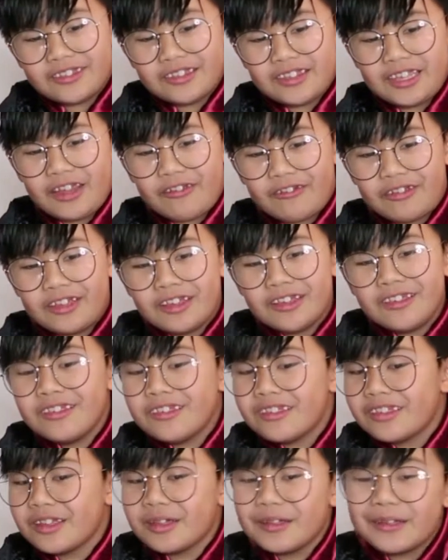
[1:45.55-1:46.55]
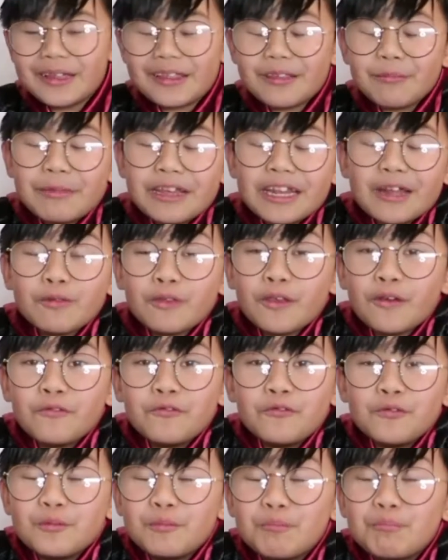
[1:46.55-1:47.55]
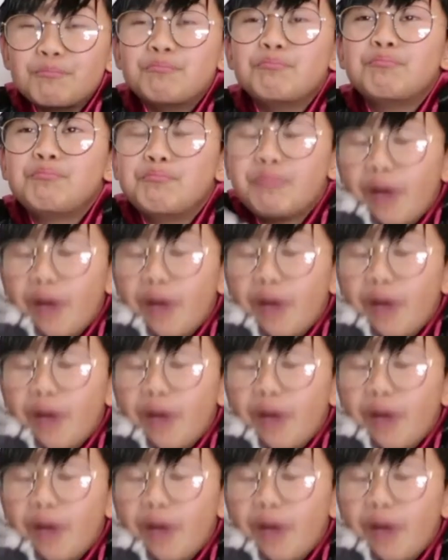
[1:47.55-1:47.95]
scariest. It's made out of